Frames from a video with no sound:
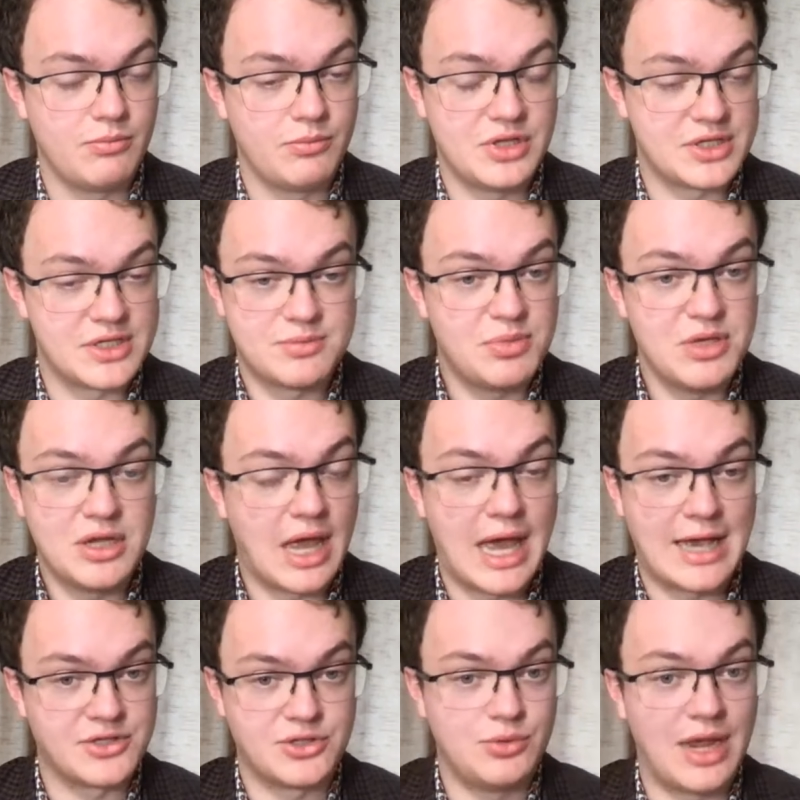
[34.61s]
This is being
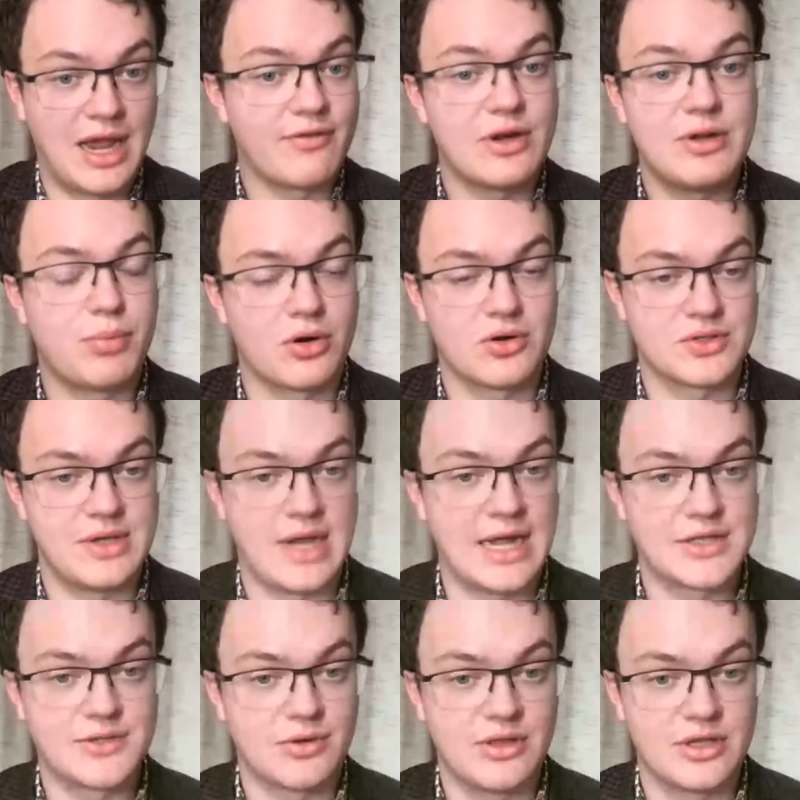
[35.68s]
asked to every person
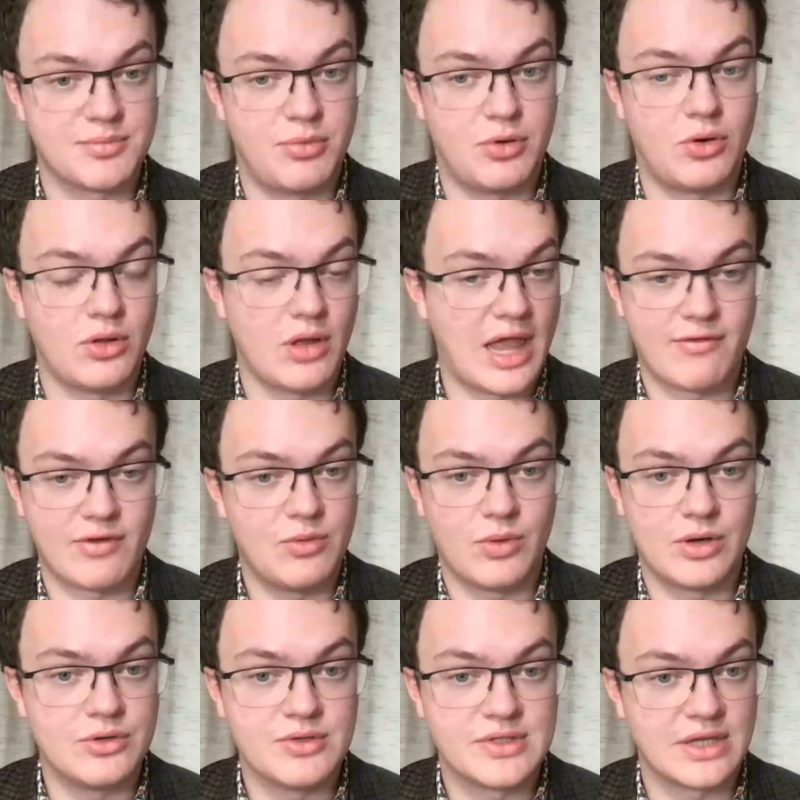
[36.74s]
answering this poll,
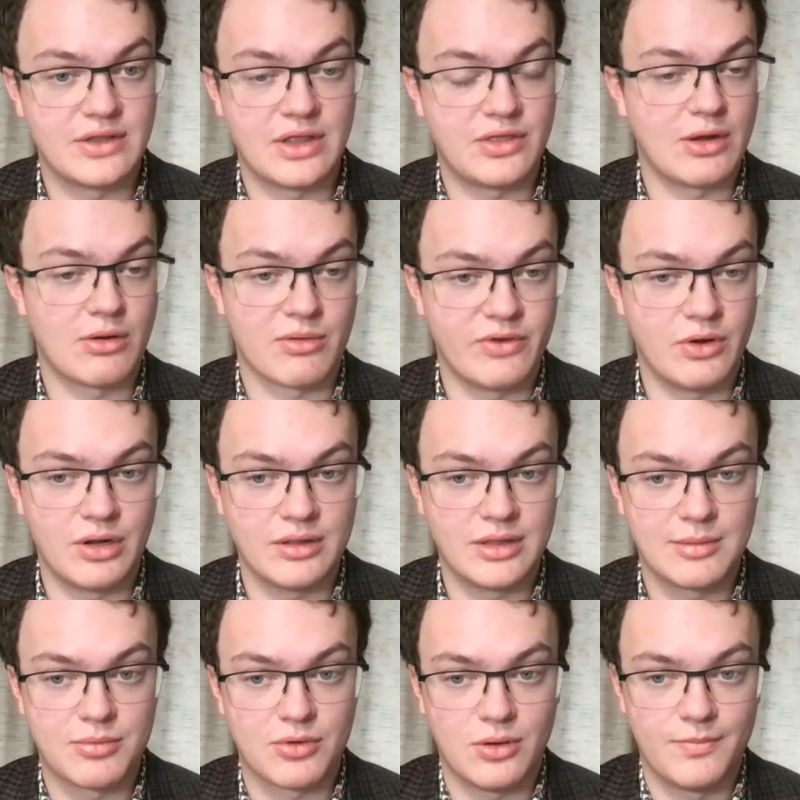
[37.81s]
everyone who said that they were voting
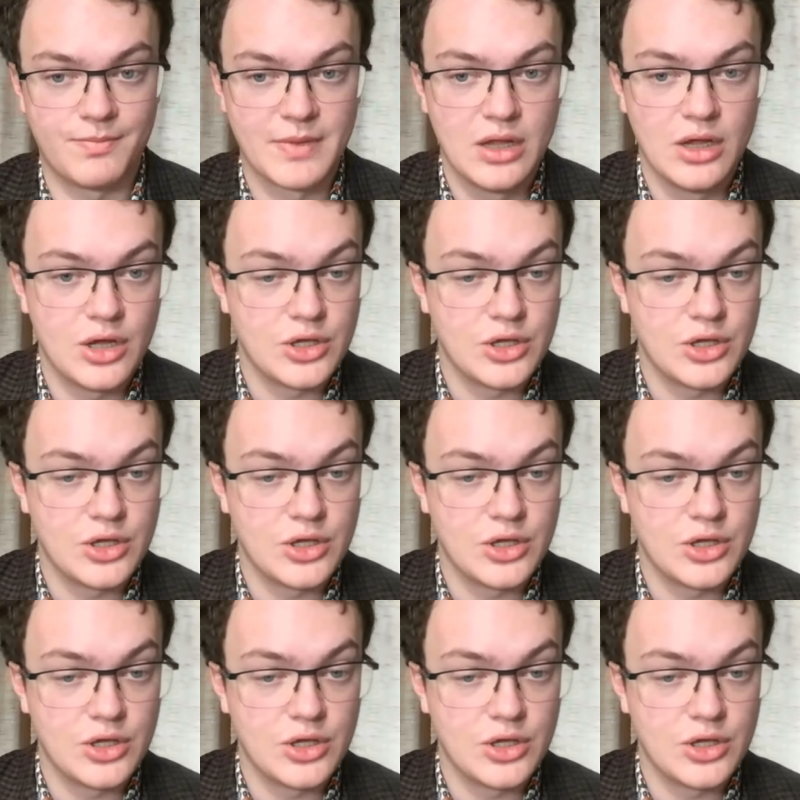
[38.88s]
Liberal.